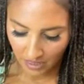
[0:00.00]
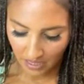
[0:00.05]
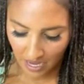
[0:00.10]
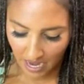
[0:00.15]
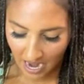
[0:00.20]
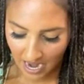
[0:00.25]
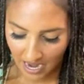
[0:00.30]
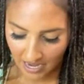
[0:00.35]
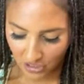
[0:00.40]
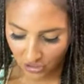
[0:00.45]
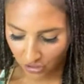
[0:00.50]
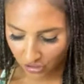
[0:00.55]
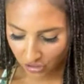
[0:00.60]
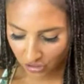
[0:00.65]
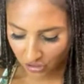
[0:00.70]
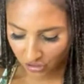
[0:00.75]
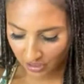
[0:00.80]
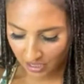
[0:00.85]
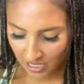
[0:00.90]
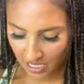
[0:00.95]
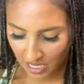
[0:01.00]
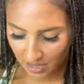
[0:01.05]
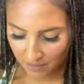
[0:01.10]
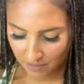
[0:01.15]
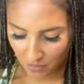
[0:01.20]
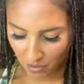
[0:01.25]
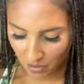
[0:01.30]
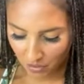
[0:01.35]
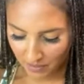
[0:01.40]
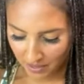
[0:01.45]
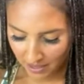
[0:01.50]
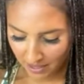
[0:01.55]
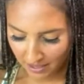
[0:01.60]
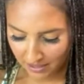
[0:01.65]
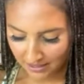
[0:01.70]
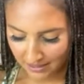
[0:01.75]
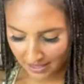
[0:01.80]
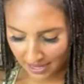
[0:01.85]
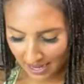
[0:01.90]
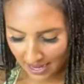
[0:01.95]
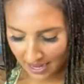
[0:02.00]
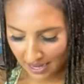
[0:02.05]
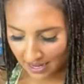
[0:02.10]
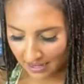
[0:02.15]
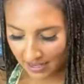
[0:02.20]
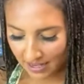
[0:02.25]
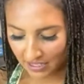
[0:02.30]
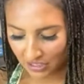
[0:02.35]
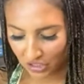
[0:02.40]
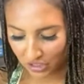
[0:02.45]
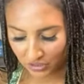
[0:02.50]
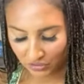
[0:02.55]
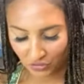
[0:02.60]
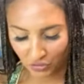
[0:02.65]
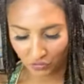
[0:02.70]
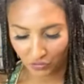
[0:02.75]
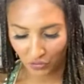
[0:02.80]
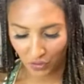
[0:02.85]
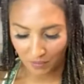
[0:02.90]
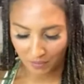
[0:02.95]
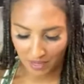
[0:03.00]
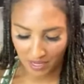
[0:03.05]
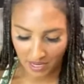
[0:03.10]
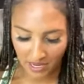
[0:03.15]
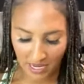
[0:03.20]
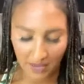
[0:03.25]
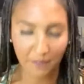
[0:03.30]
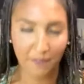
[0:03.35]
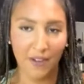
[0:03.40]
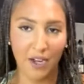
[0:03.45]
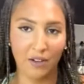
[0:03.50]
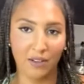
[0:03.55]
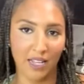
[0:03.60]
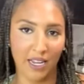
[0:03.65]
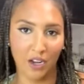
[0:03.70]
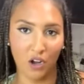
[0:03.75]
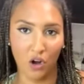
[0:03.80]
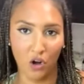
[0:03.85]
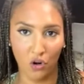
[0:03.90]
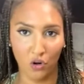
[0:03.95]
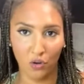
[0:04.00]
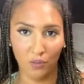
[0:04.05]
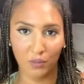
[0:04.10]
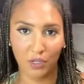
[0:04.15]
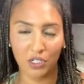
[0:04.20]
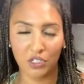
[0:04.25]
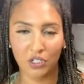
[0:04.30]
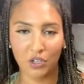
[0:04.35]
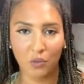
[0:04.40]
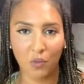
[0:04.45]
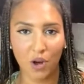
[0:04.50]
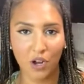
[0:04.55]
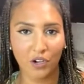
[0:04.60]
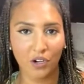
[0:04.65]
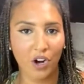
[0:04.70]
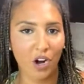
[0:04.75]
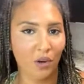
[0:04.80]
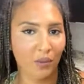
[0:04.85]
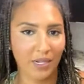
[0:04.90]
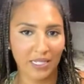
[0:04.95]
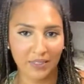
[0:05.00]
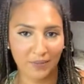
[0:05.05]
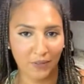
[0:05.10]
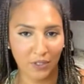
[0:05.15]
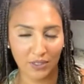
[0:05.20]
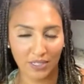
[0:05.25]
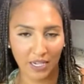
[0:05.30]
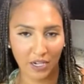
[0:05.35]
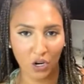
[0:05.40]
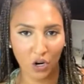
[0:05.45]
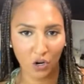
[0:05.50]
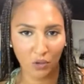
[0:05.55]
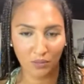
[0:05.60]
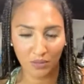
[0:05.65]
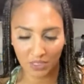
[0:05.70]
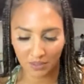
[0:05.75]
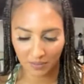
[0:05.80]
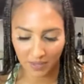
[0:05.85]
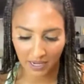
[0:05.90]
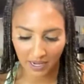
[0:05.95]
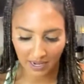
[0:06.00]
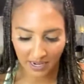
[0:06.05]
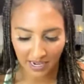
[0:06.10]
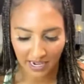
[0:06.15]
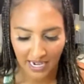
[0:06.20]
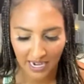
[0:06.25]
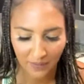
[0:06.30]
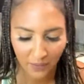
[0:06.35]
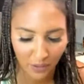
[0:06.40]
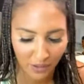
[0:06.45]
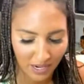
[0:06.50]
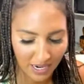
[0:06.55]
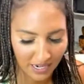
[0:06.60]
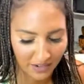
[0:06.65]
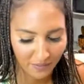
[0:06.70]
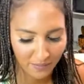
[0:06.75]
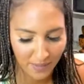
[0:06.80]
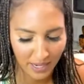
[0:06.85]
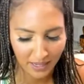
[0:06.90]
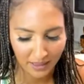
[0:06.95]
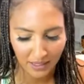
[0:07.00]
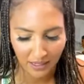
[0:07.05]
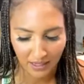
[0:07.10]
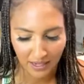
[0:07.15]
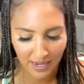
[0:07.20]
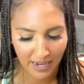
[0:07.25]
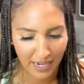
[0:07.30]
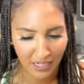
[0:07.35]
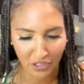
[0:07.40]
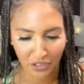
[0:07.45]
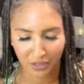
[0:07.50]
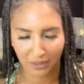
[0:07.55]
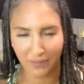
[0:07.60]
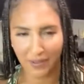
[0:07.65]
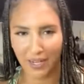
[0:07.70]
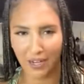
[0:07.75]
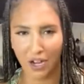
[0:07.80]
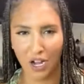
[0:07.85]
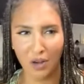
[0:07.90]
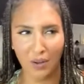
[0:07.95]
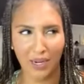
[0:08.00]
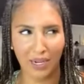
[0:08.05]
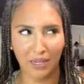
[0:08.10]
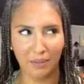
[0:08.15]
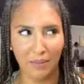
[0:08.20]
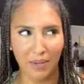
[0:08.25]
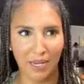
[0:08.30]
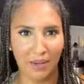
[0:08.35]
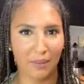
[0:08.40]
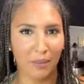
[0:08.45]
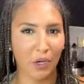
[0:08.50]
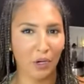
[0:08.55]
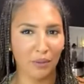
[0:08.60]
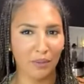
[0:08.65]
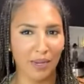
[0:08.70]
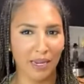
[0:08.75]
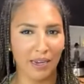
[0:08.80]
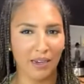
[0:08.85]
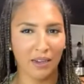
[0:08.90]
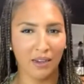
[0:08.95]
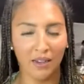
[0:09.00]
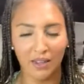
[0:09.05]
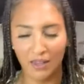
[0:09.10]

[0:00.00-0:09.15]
I started looking up mermaids, and it just, for me, it felt like home, because the water always feels like home to me, and I never kind of made the connection of like, oh, I could be a mermaid.